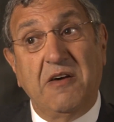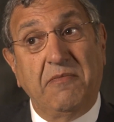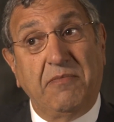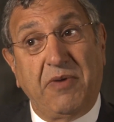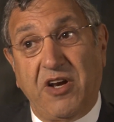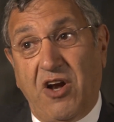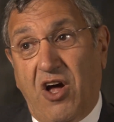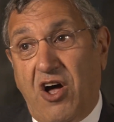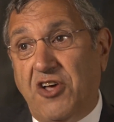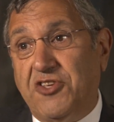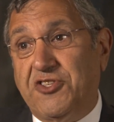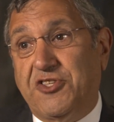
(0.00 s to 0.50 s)

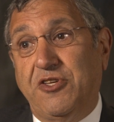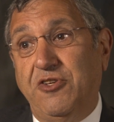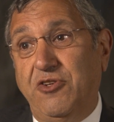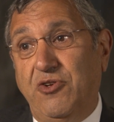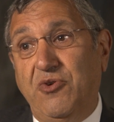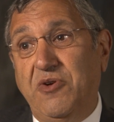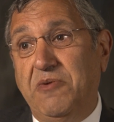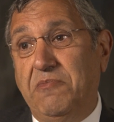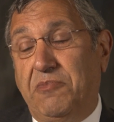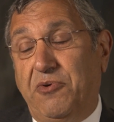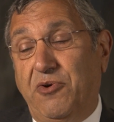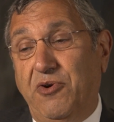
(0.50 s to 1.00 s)
but also
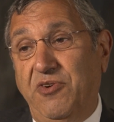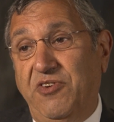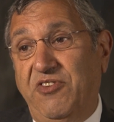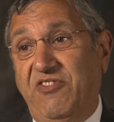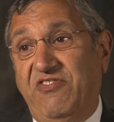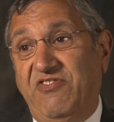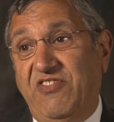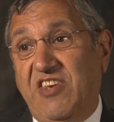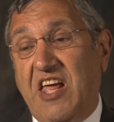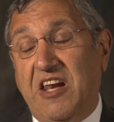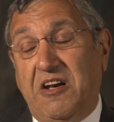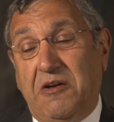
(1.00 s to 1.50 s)
to improve
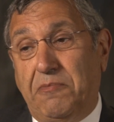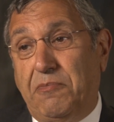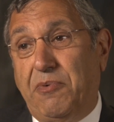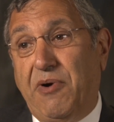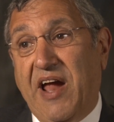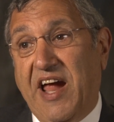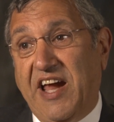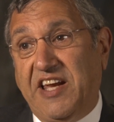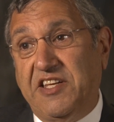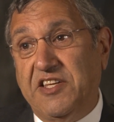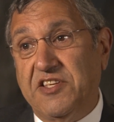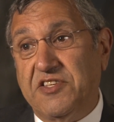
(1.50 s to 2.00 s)
dental
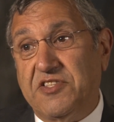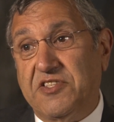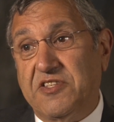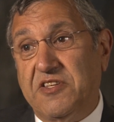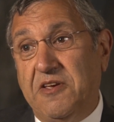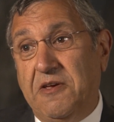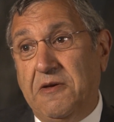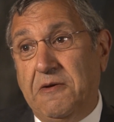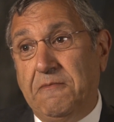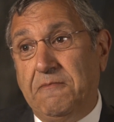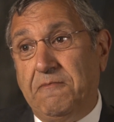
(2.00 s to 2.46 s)
practice